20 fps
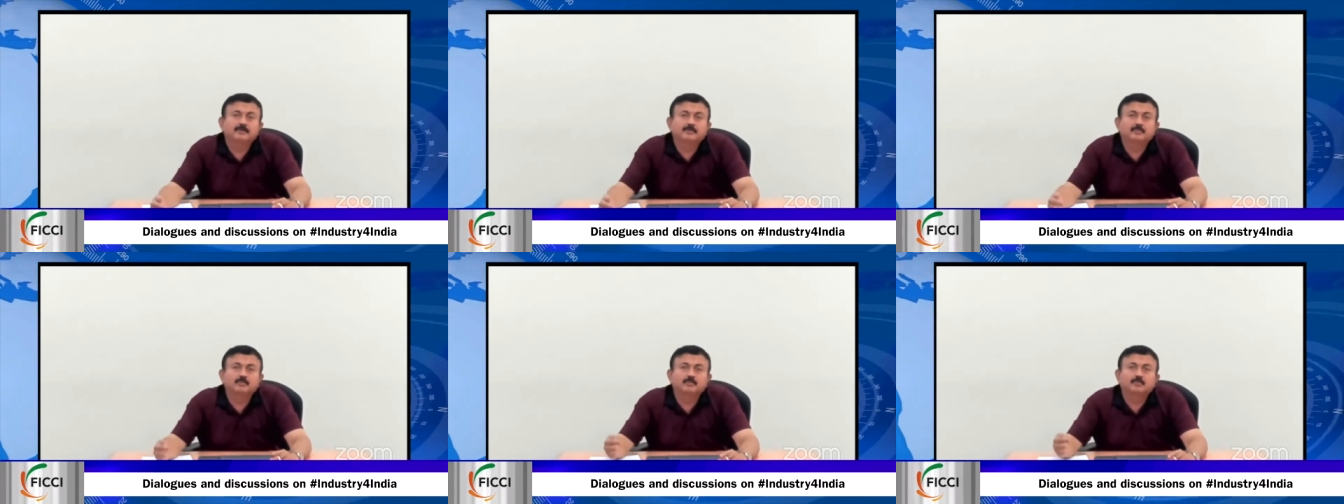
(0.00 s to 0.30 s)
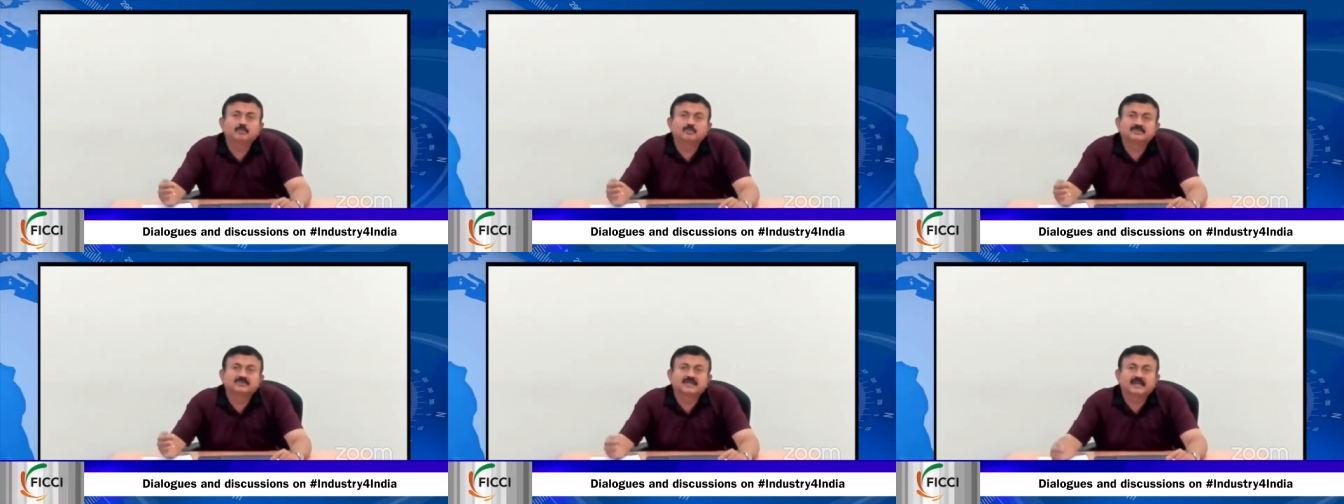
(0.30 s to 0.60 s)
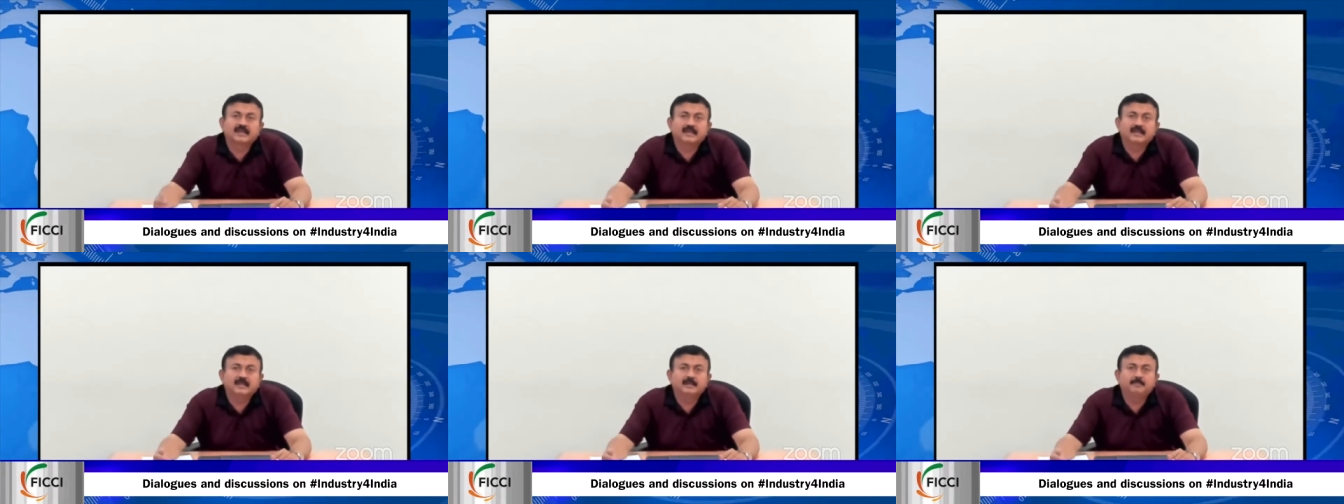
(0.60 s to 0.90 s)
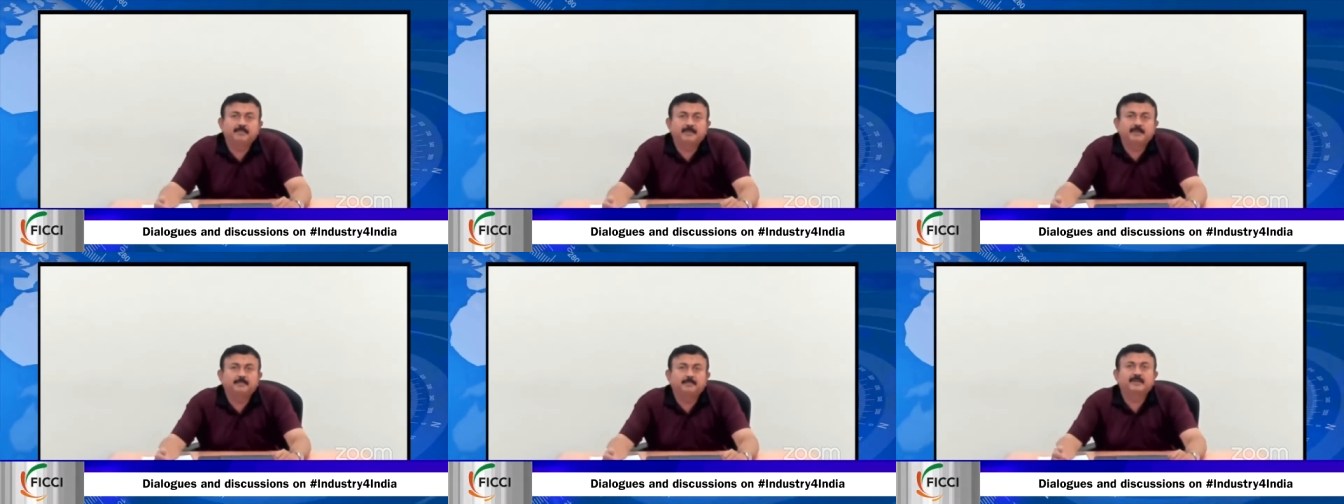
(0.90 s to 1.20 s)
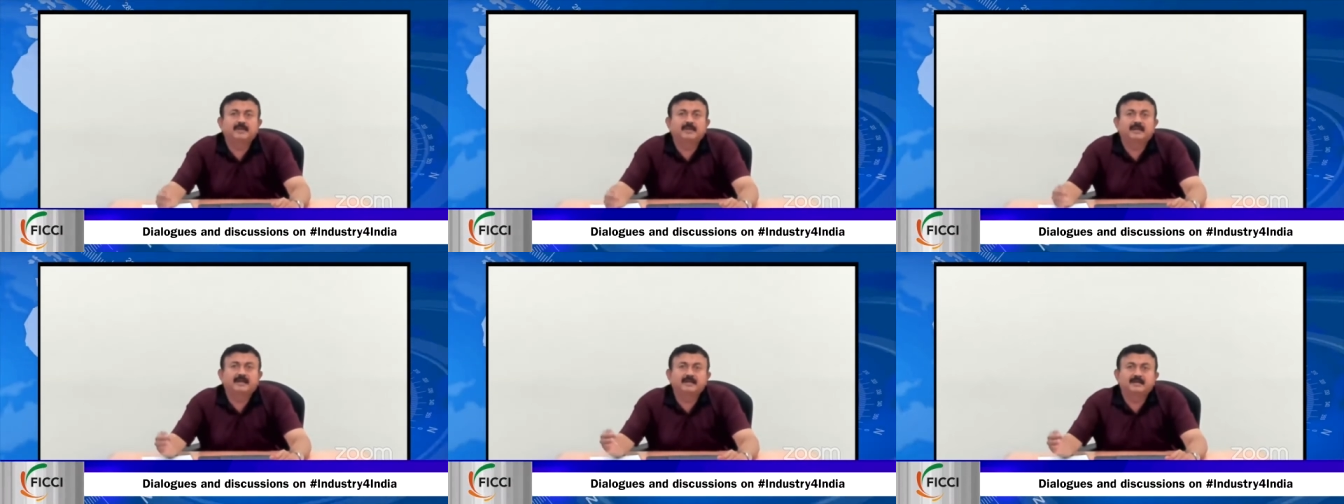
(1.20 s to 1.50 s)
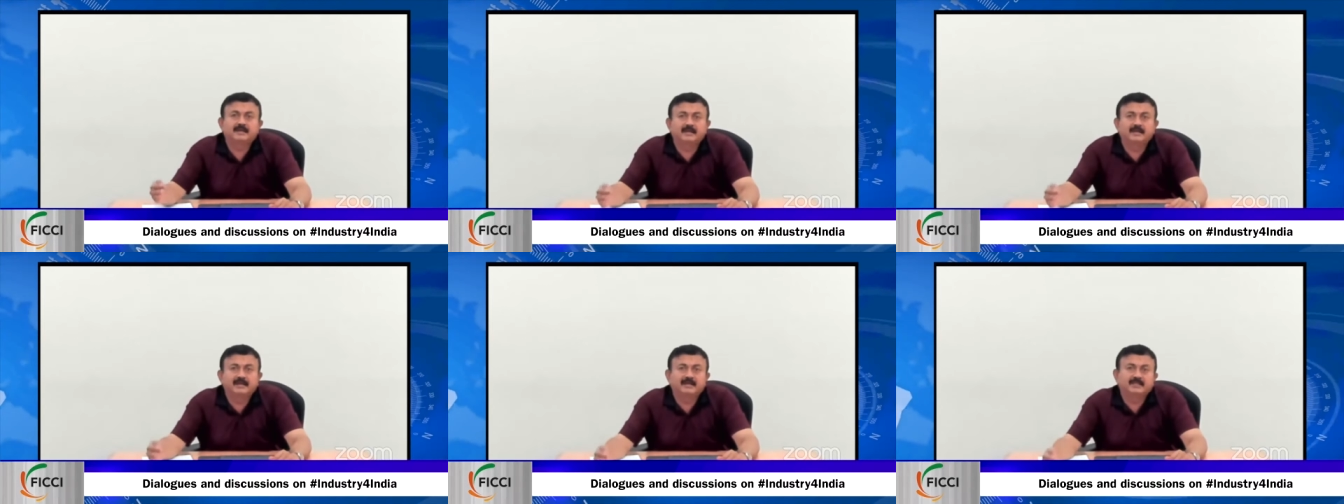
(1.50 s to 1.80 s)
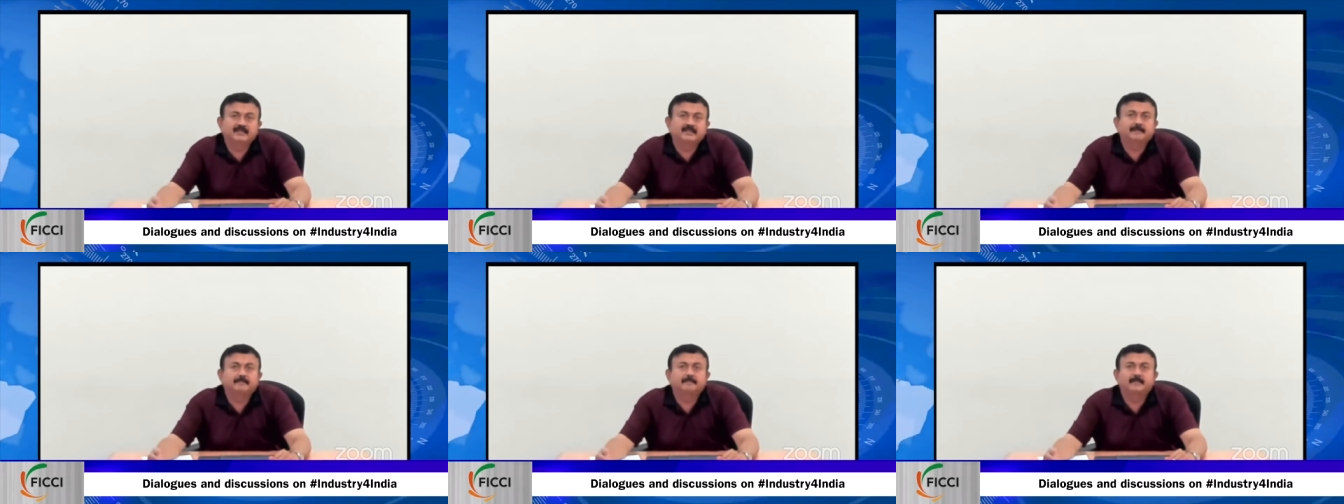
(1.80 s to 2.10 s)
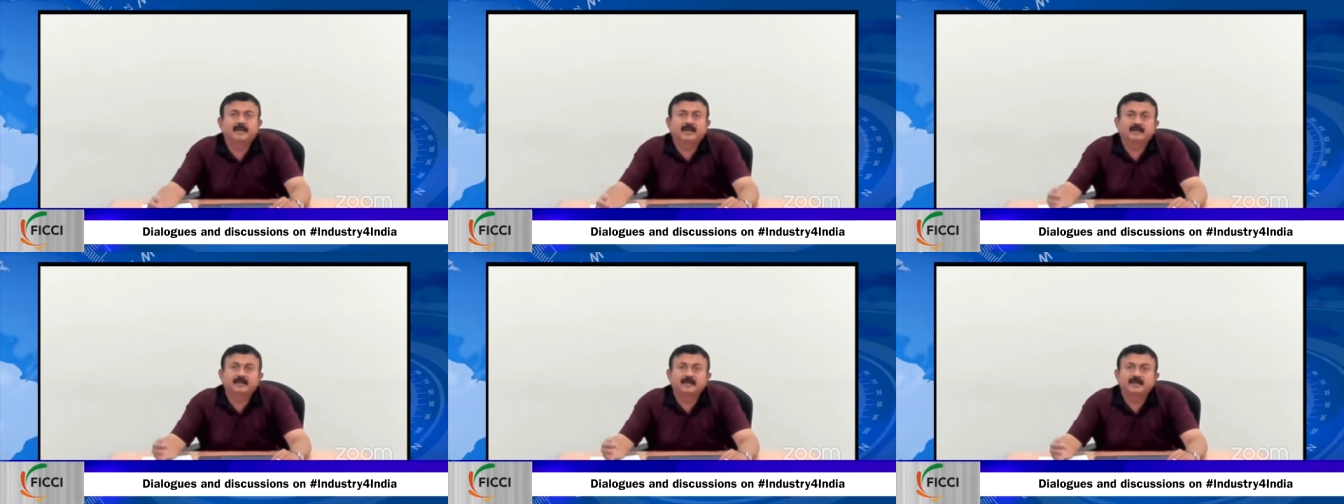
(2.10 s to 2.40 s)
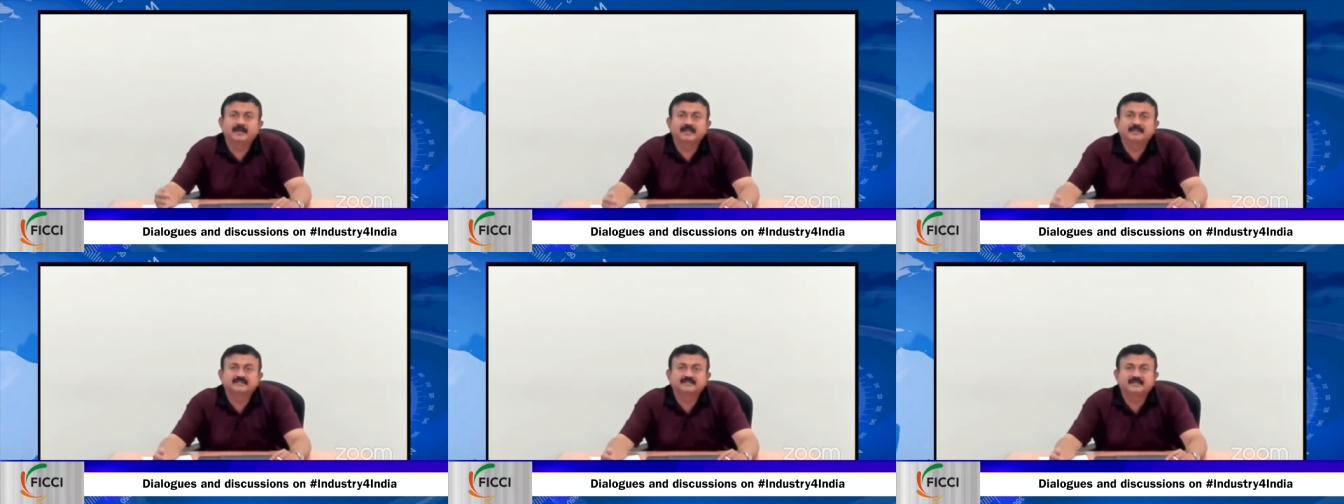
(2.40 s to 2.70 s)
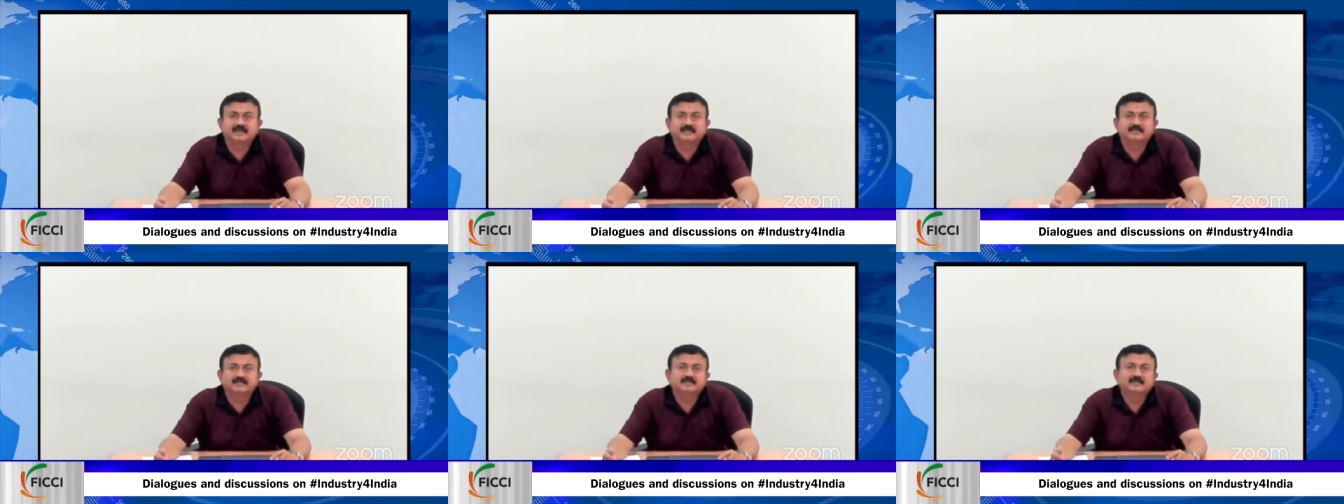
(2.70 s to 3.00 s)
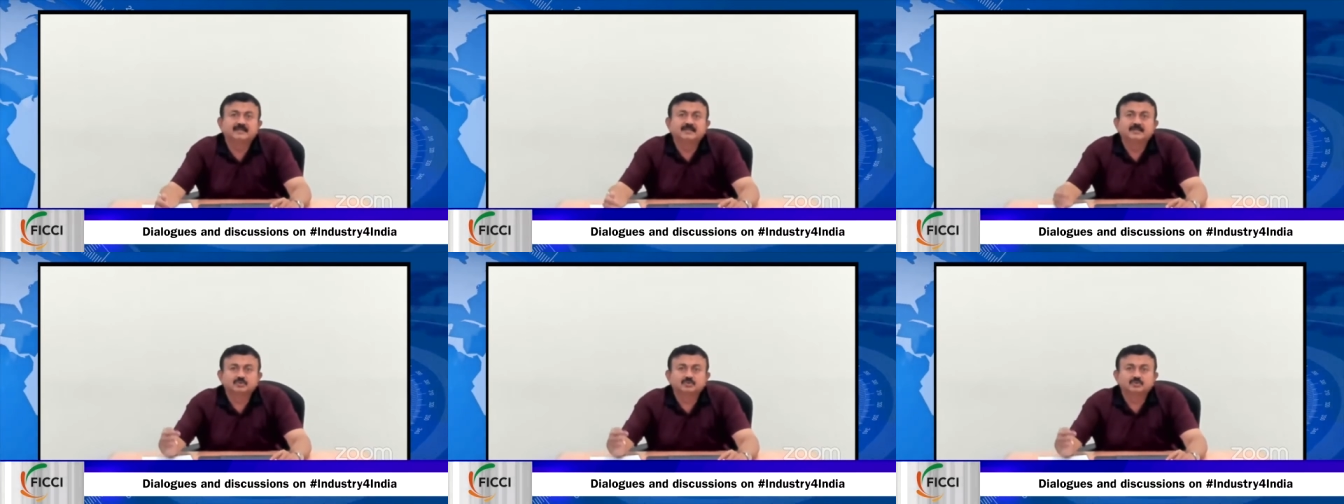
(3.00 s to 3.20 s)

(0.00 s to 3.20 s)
to screen people and treat them at early stage.